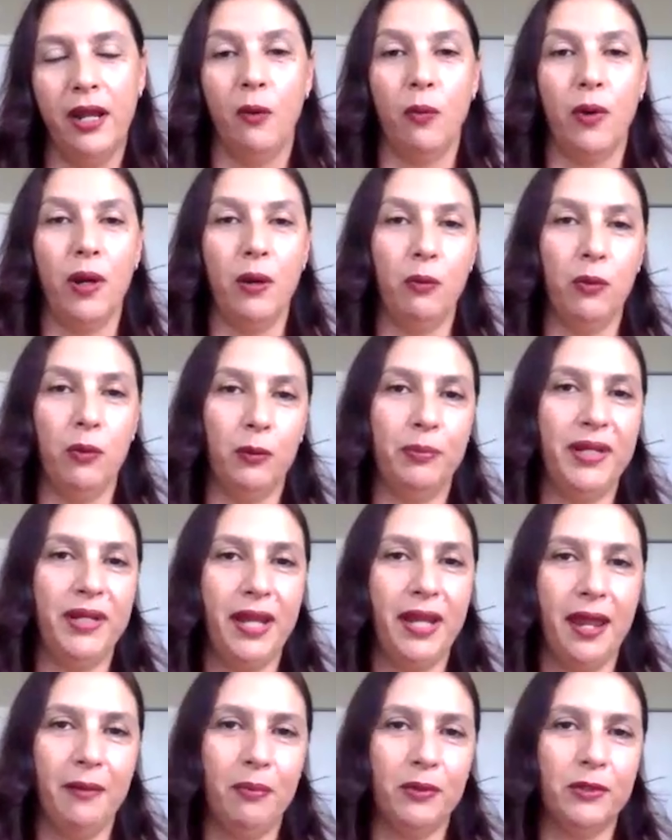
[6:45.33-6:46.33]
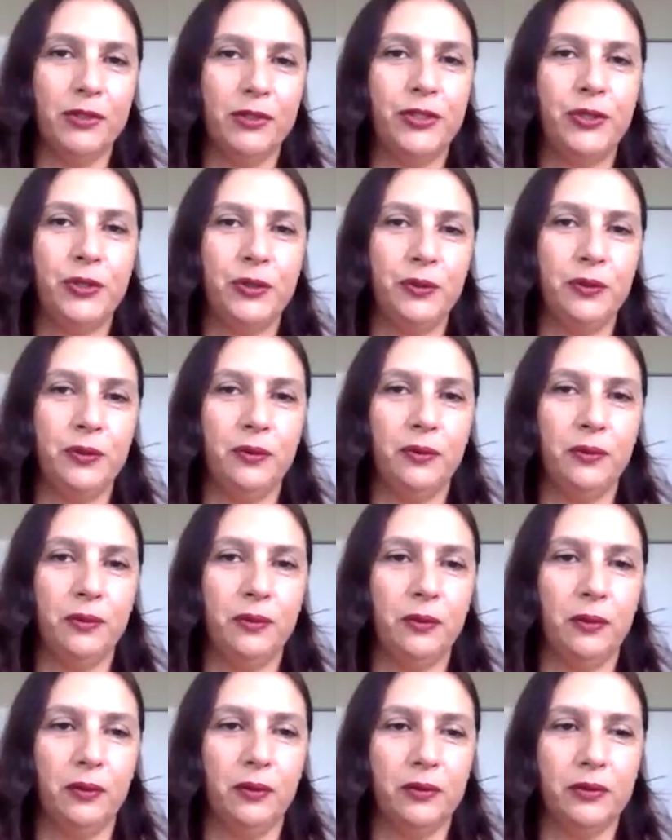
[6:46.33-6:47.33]
We will be able
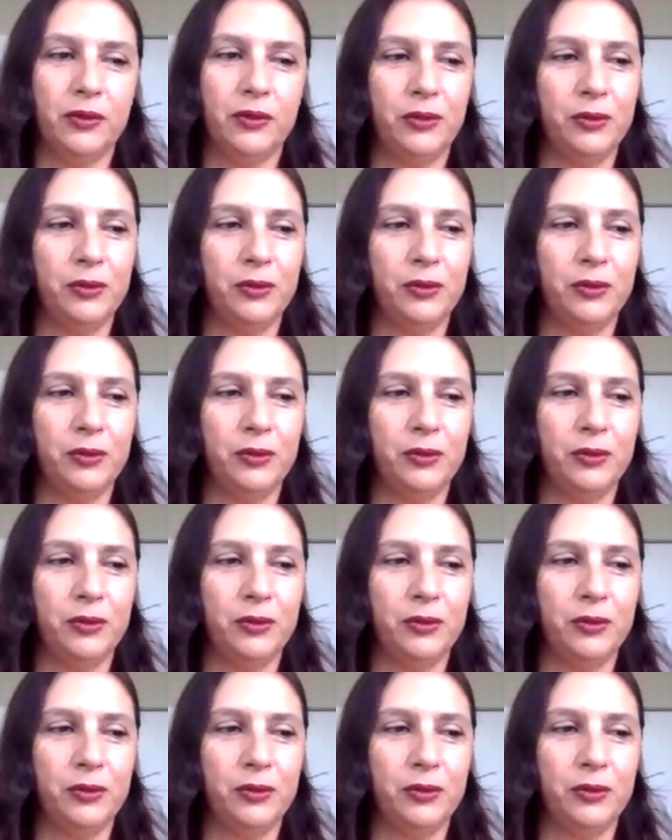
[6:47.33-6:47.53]
to